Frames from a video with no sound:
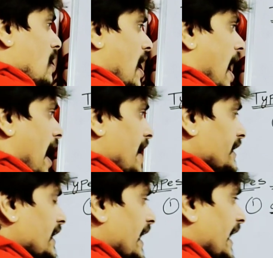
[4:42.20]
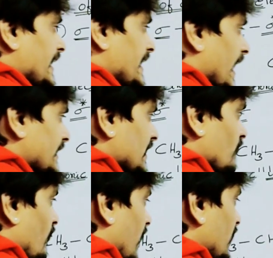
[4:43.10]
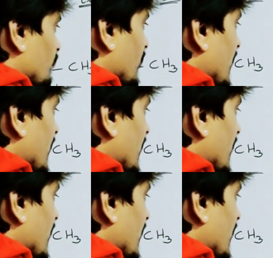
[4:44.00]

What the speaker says: and another one will